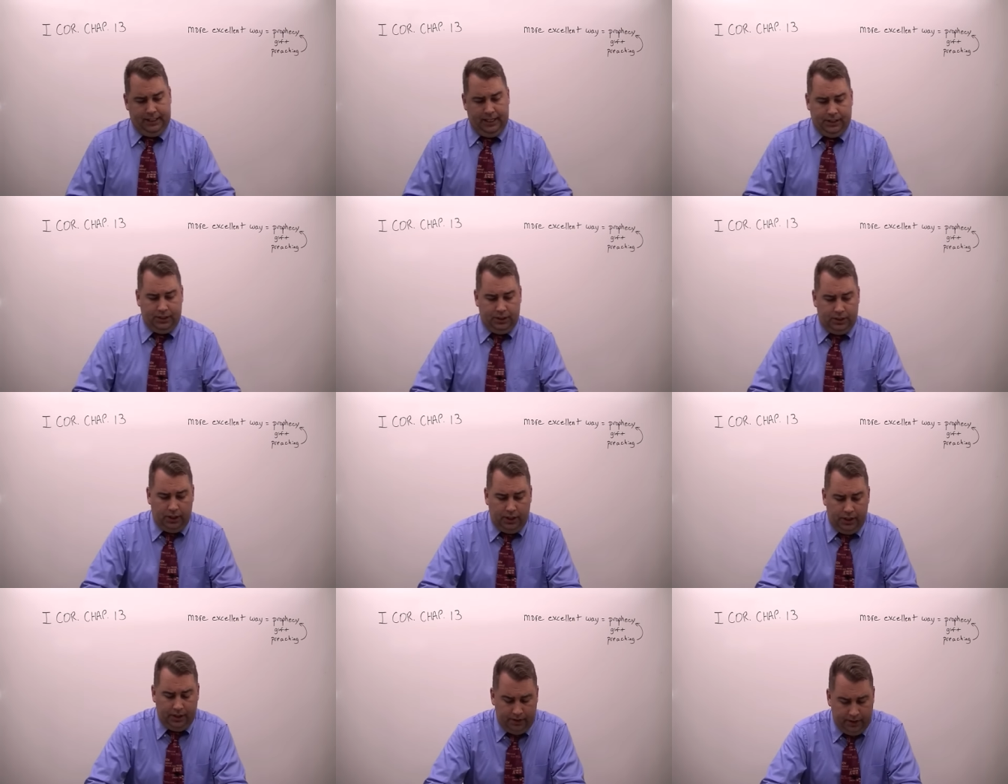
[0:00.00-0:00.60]
I
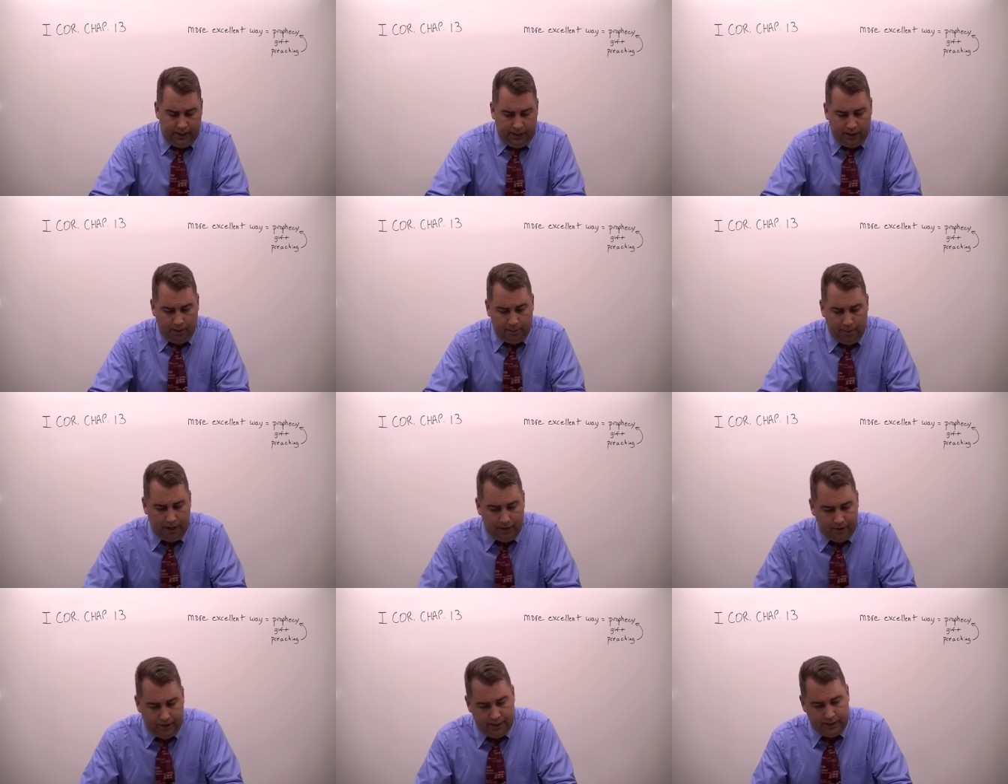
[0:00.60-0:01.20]
started thinking
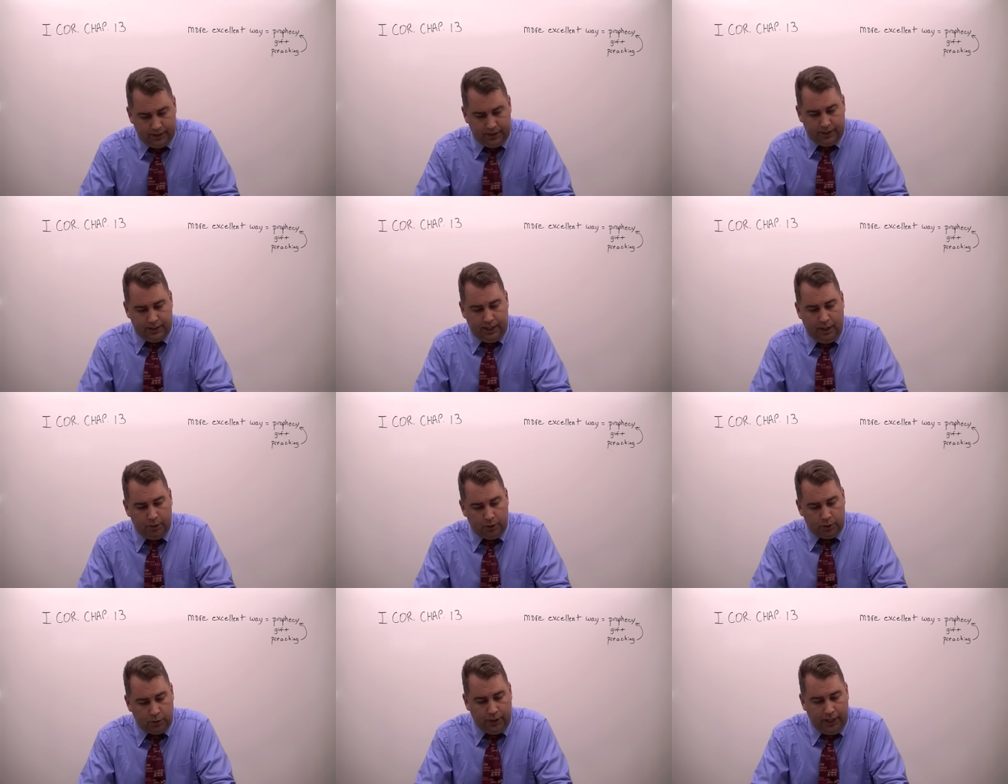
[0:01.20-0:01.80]
about this as
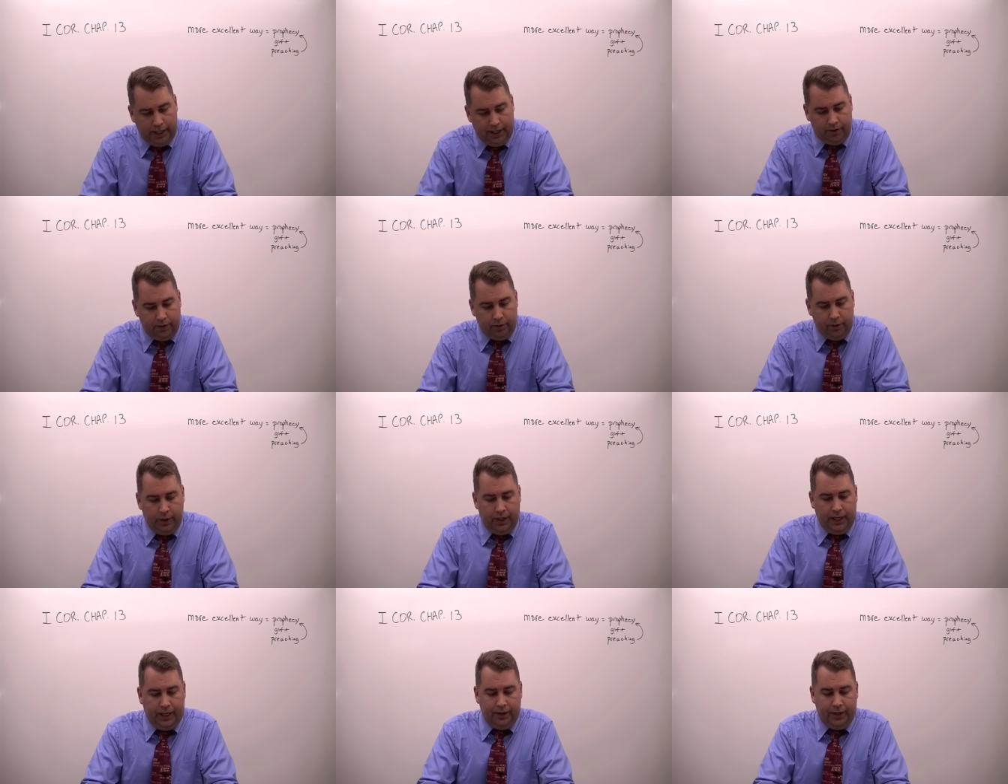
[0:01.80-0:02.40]
I was reading
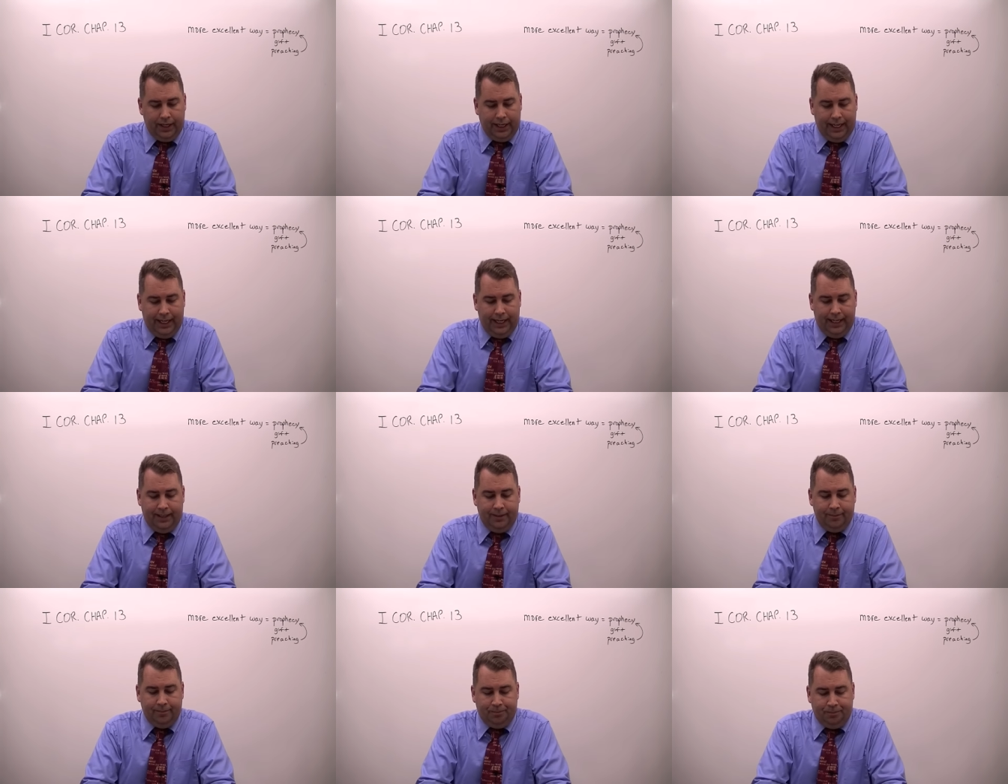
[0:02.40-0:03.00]
through here
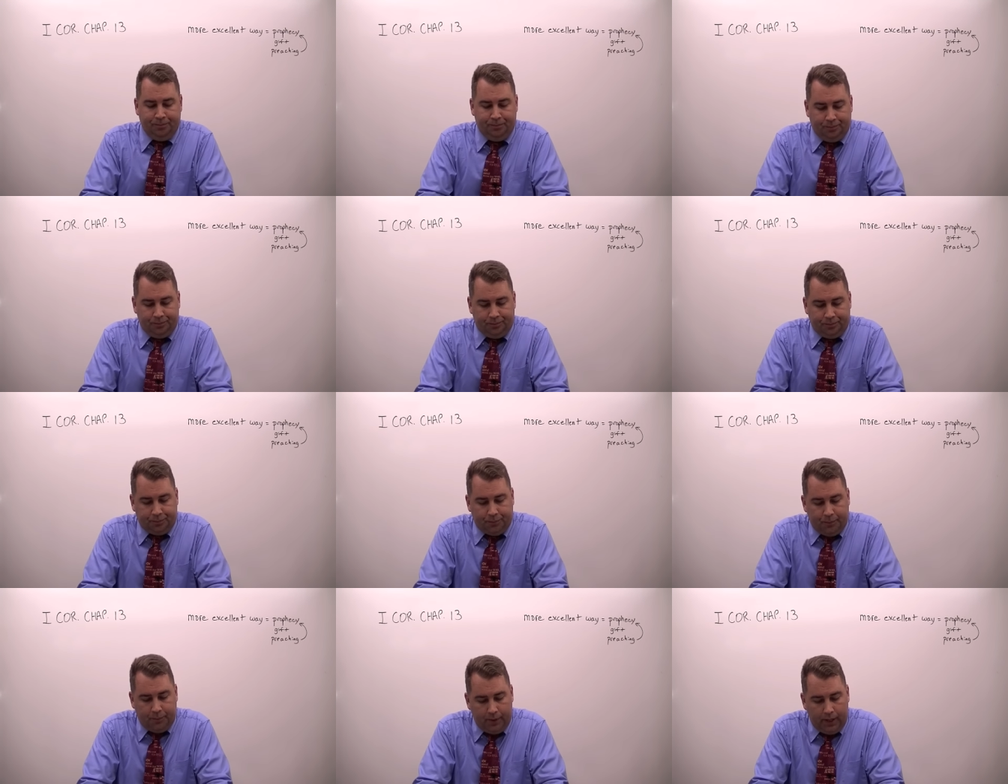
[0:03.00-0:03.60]
again
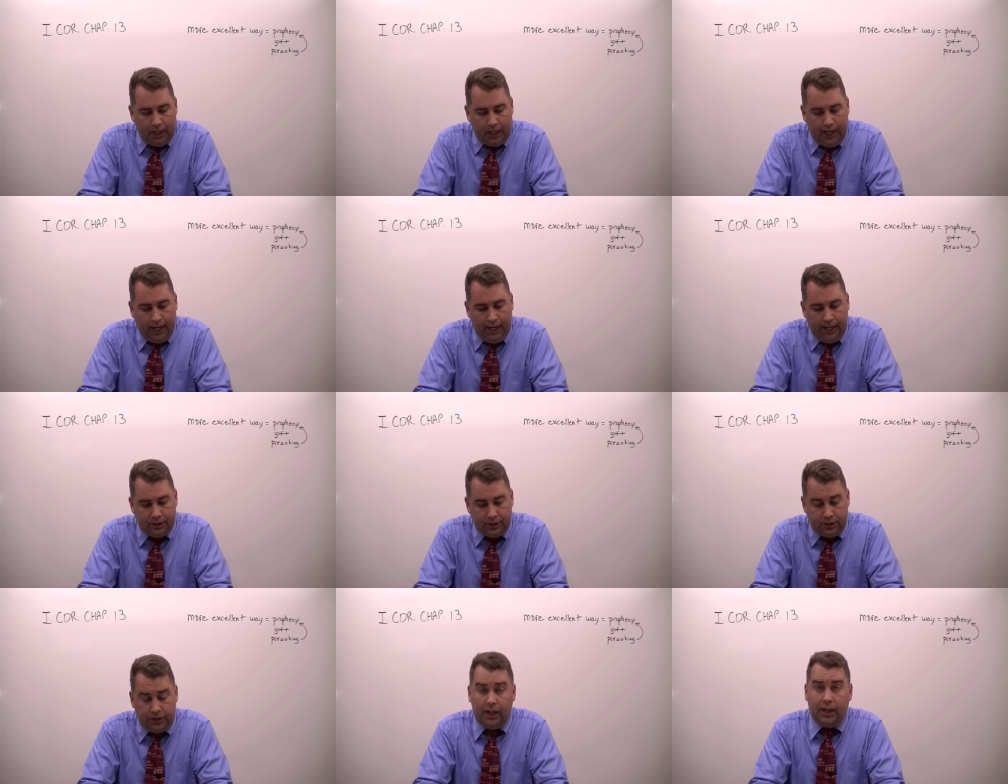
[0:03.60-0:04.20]

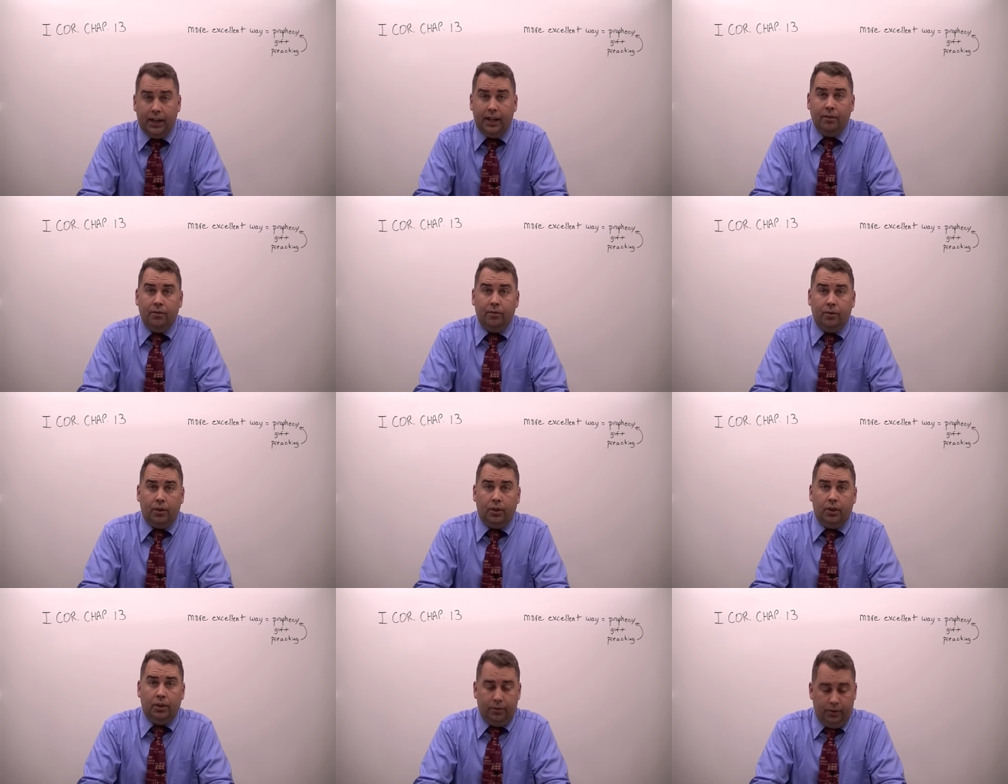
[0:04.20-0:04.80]
and studying
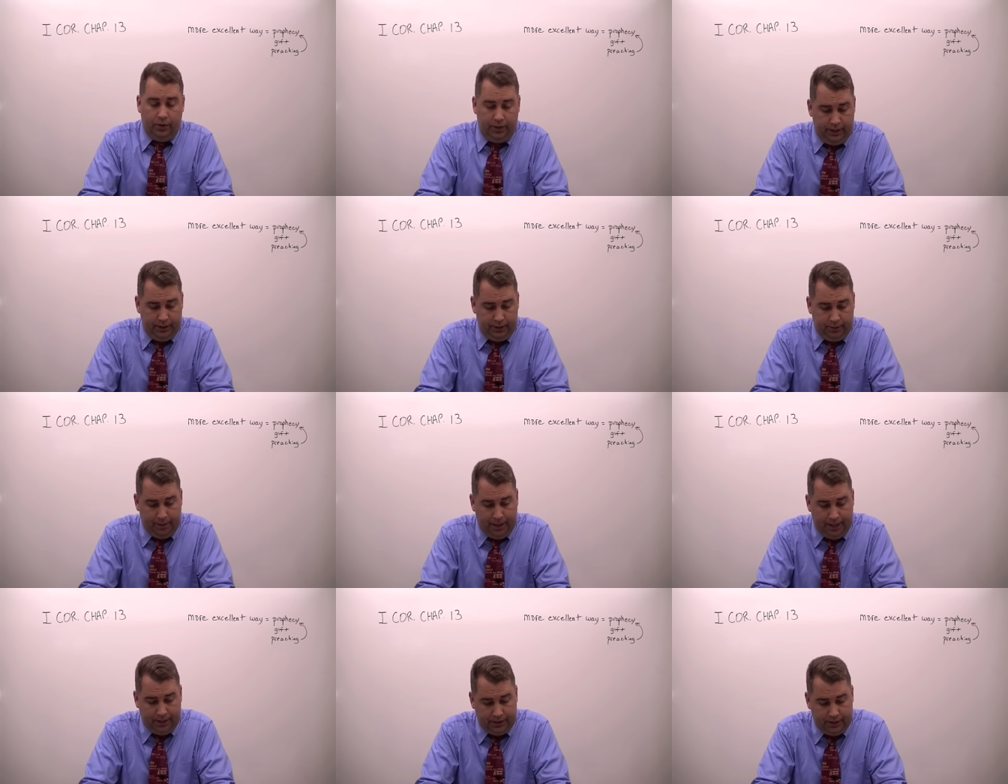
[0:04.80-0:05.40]
for, for
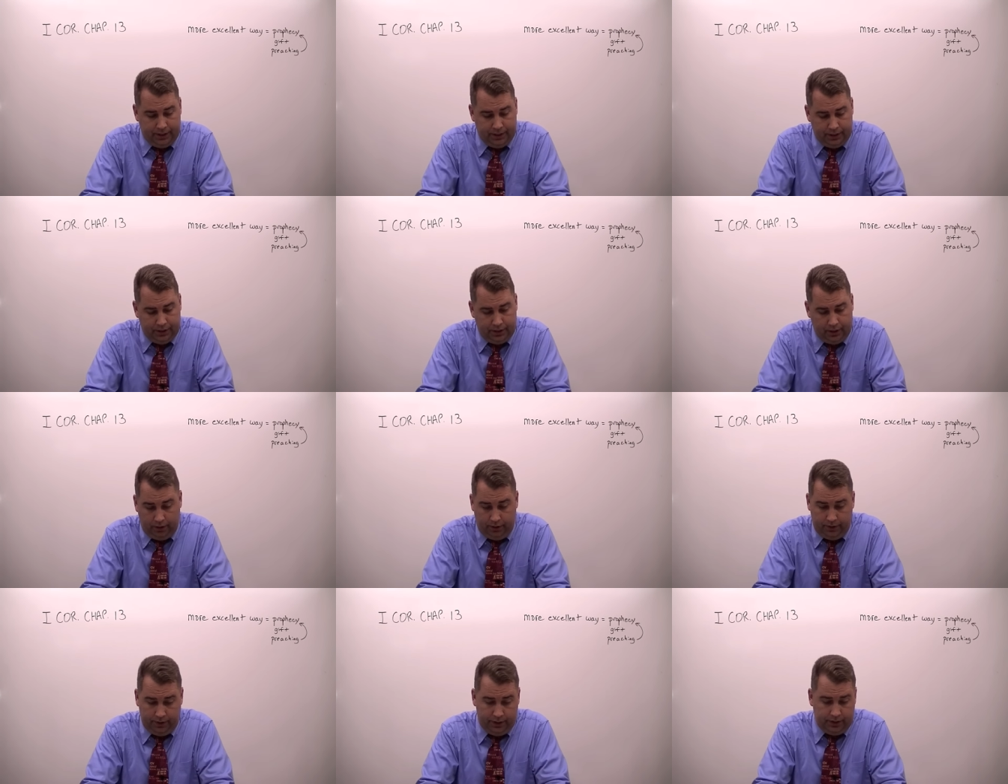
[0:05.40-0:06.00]
this message
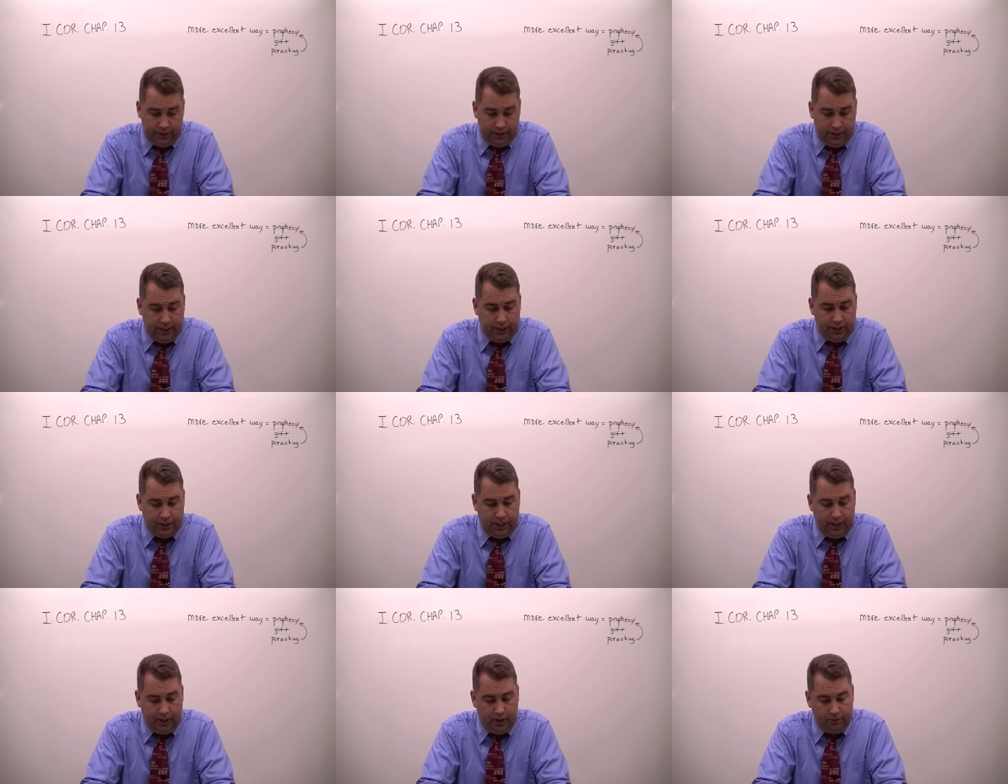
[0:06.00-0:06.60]
or this
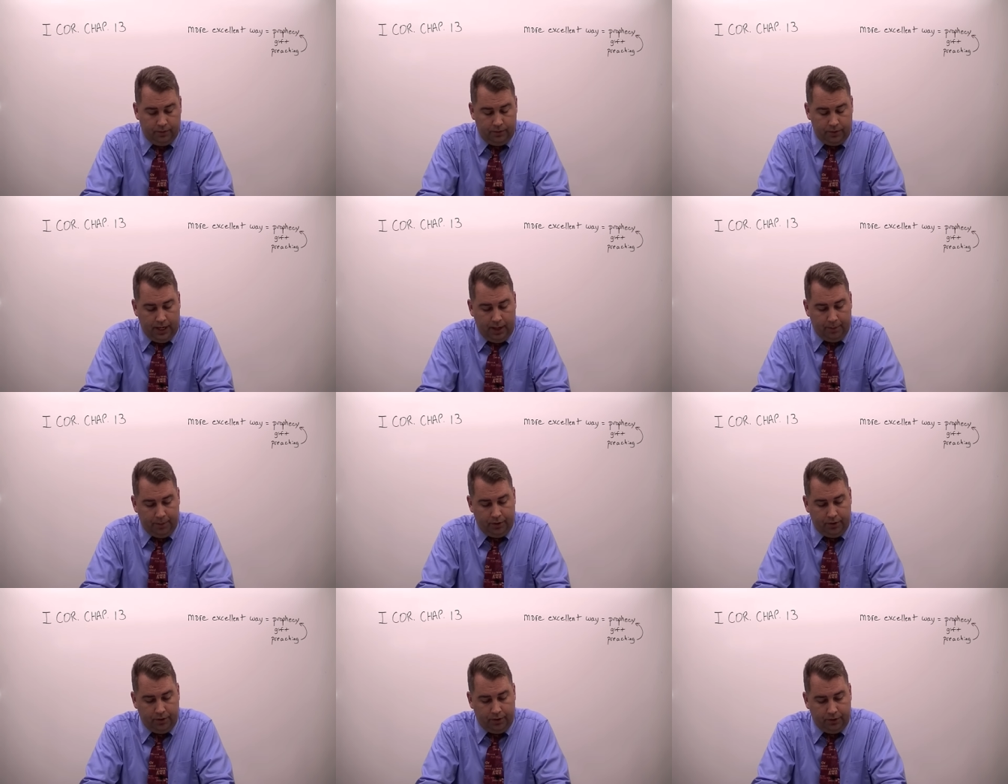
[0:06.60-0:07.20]
teaching of
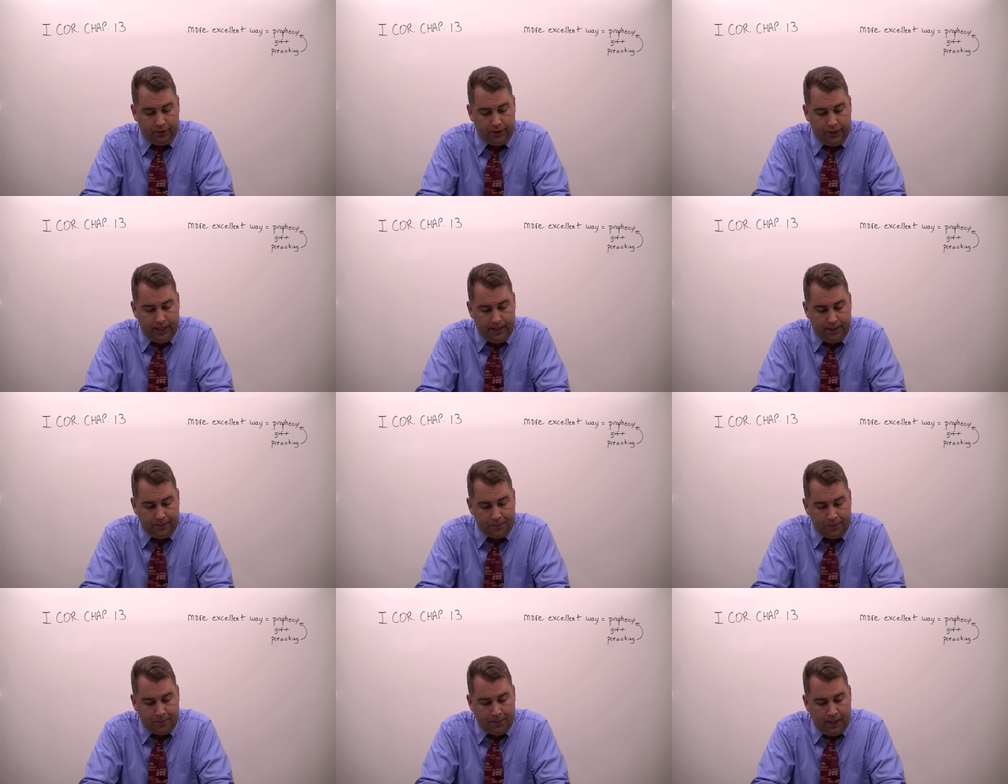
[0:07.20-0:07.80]
chapter
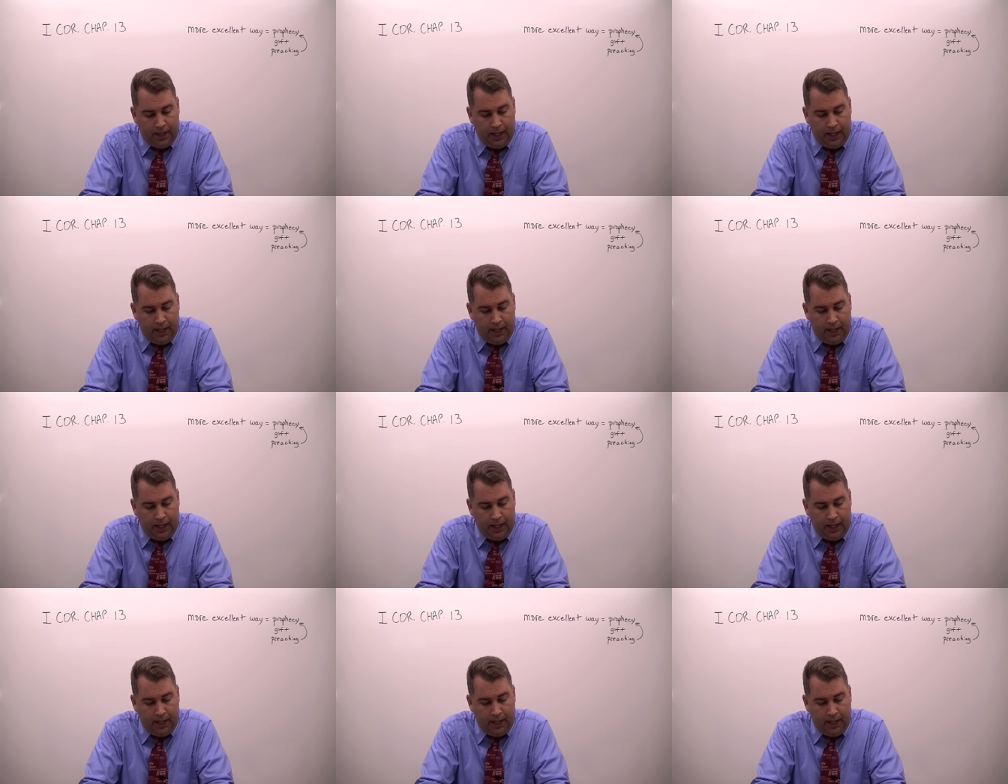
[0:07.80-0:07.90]
13.